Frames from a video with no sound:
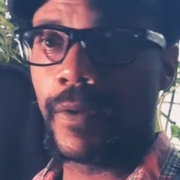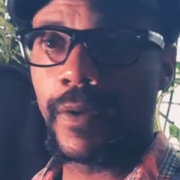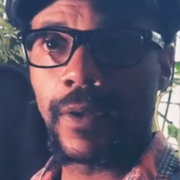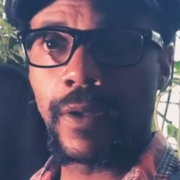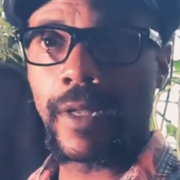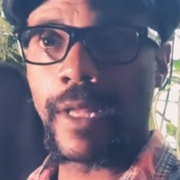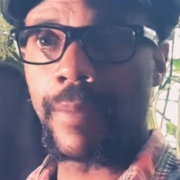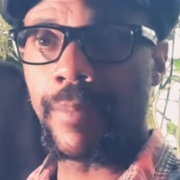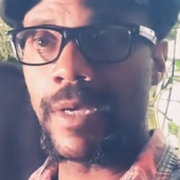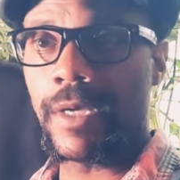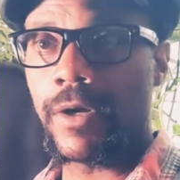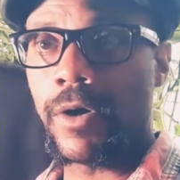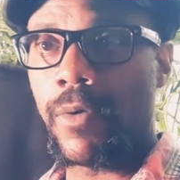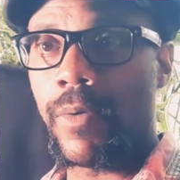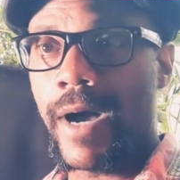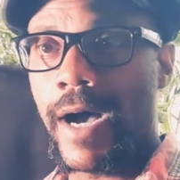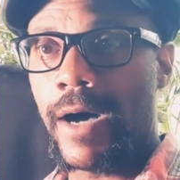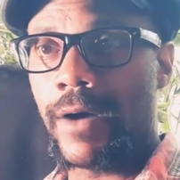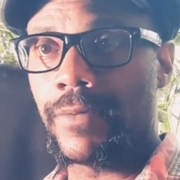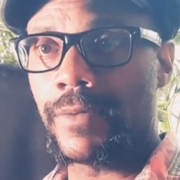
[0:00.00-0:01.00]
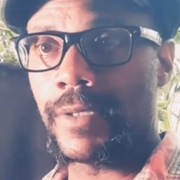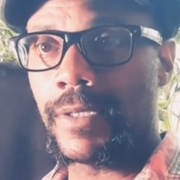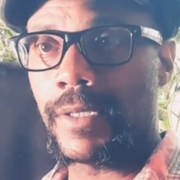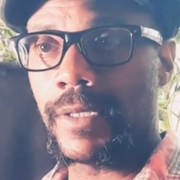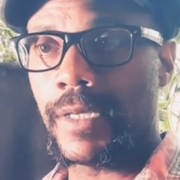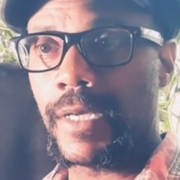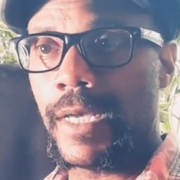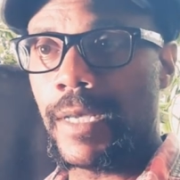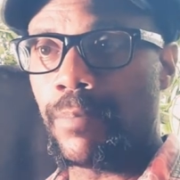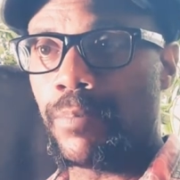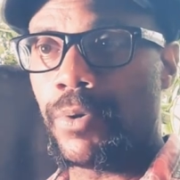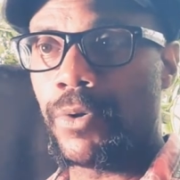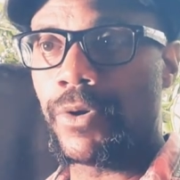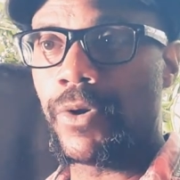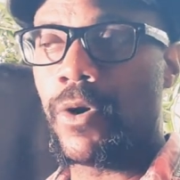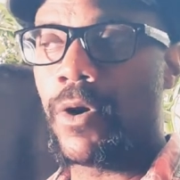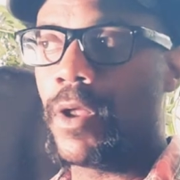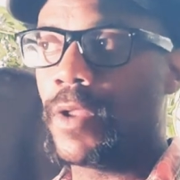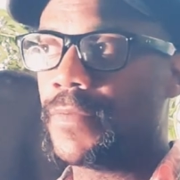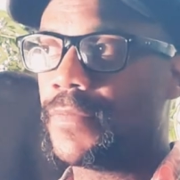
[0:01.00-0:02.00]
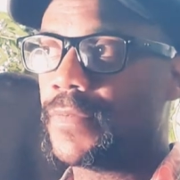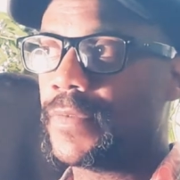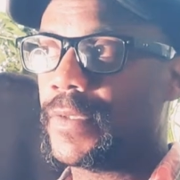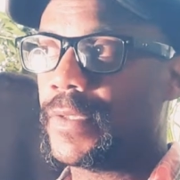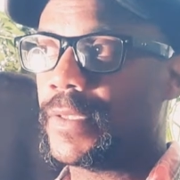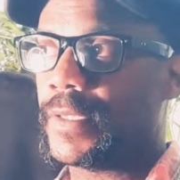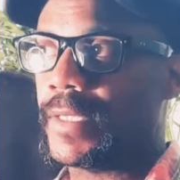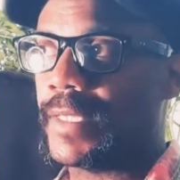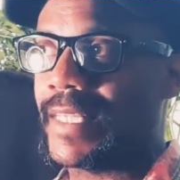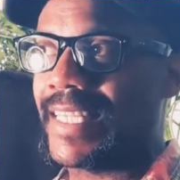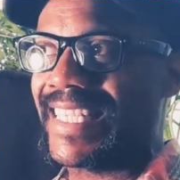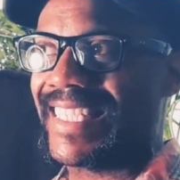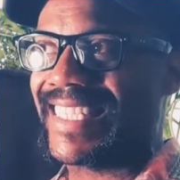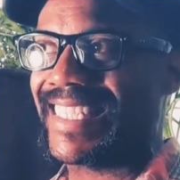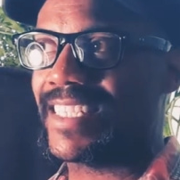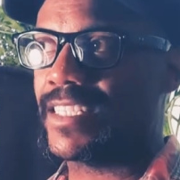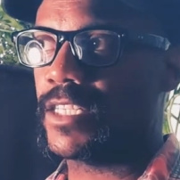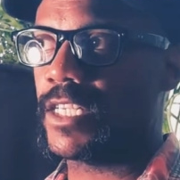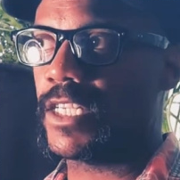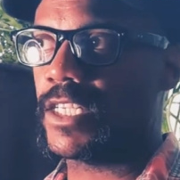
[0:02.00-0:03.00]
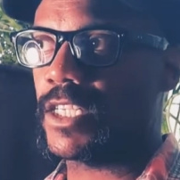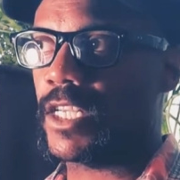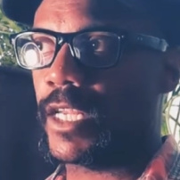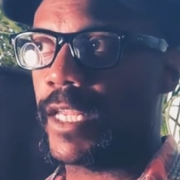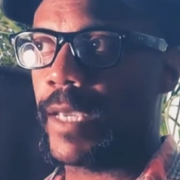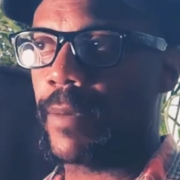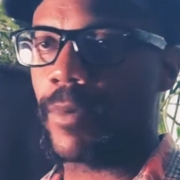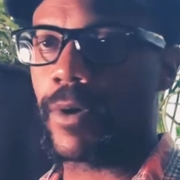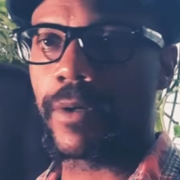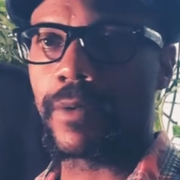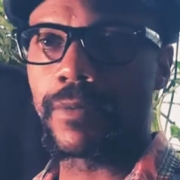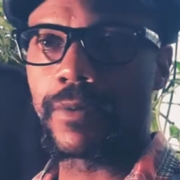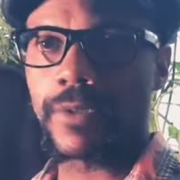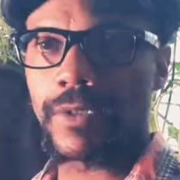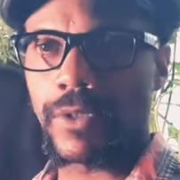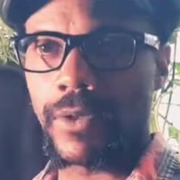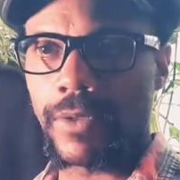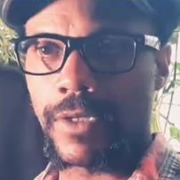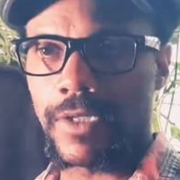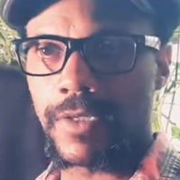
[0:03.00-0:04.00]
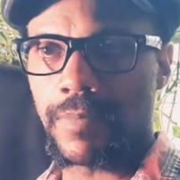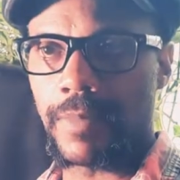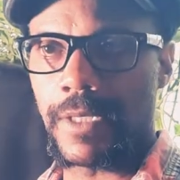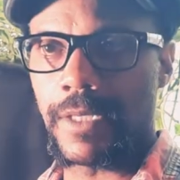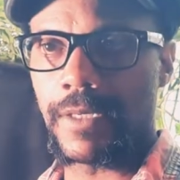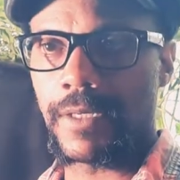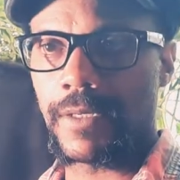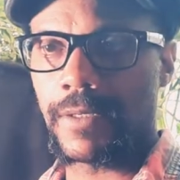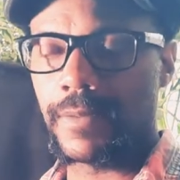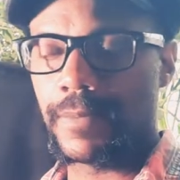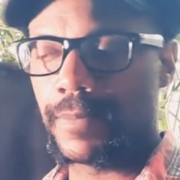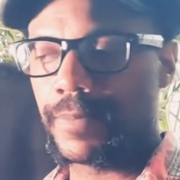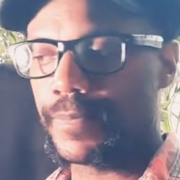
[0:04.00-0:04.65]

let me go out and put all this disclaimer, so to speak.